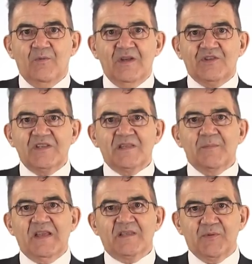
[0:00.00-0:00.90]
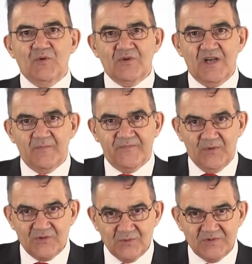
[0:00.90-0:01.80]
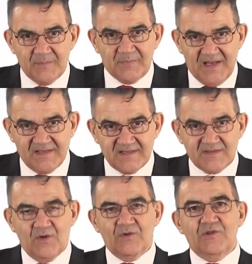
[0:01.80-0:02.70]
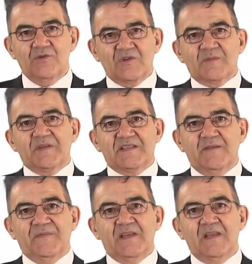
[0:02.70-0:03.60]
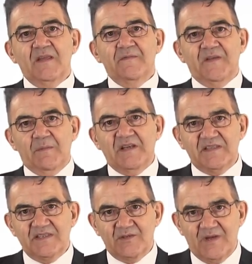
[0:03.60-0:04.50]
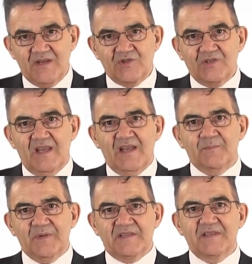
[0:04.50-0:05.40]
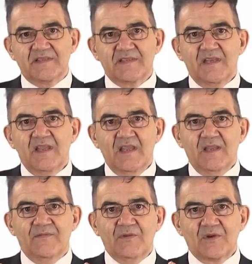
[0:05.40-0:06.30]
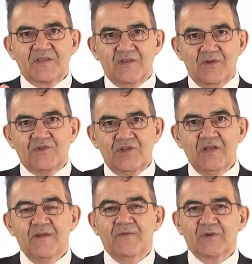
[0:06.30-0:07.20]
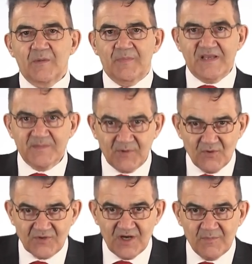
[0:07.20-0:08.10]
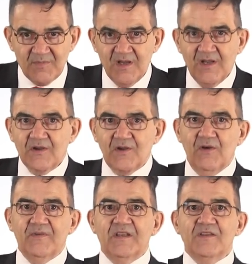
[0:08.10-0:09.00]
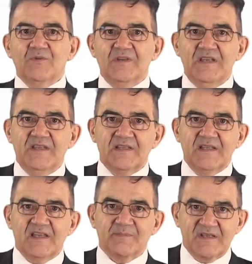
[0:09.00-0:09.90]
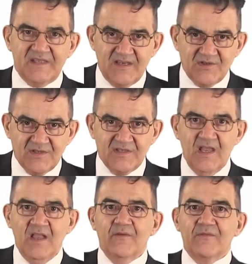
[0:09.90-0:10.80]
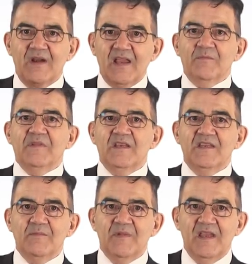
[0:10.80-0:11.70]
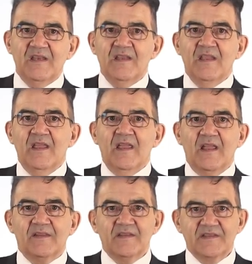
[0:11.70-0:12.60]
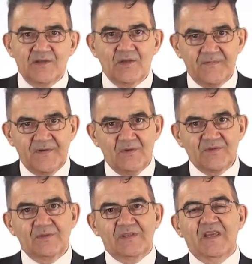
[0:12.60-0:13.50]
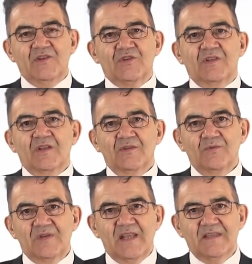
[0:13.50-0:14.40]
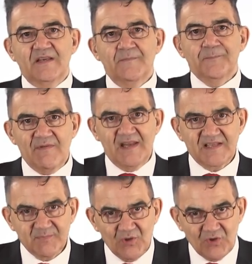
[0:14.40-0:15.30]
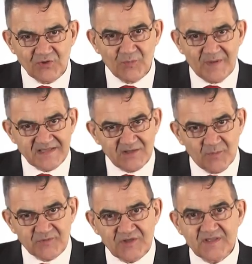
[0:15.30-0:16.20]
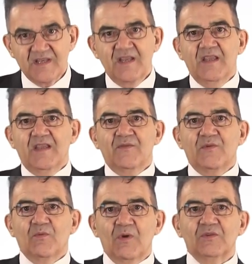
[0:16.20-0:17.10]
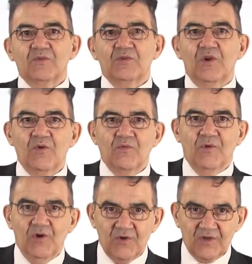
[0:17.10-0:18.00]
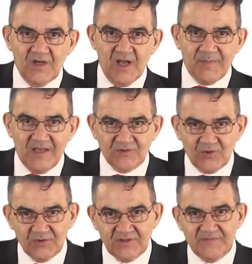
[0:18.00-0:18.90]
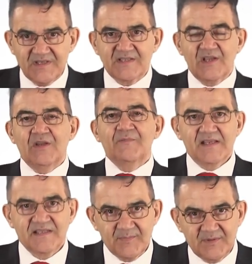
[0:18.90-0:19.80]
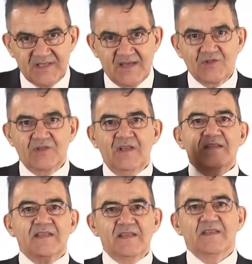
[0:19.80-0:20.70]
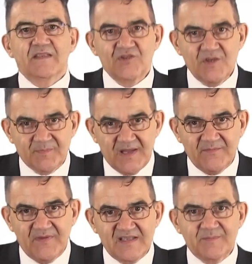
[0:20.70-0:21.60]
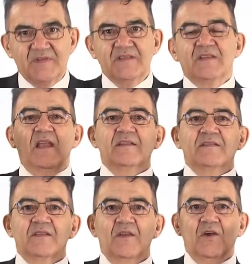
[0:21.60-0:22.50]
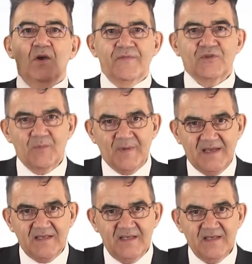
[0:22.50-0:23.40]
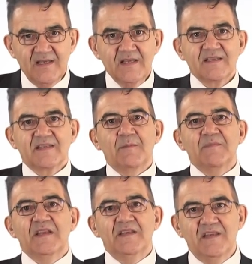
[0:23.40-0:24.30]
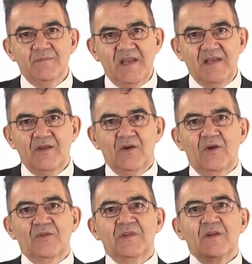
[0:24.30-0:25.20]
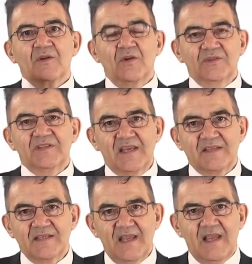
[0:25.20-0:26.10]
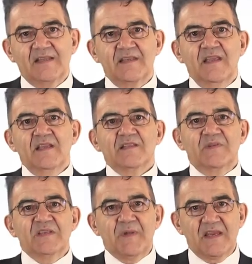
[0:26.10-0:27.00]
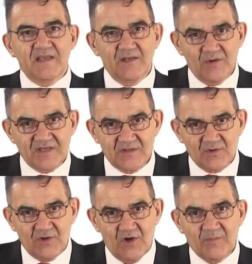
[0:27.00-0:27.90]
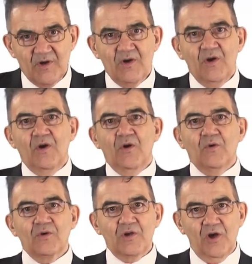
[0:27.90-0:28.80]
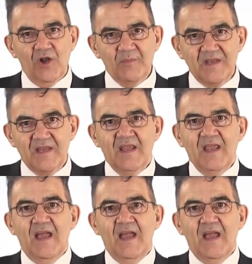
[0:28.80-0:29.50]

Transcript: Which is the best program for you depends on your specific family situation and business. If you are searching for the best program covering your needs and expectations, write me an email and reserve a consultation. Together, we will explore your best options. If you want to know more about Golden Visa, asset protection, citizenship by investment, and offshore banking, send me an email on contact@swissbankinglawyers.com or call me.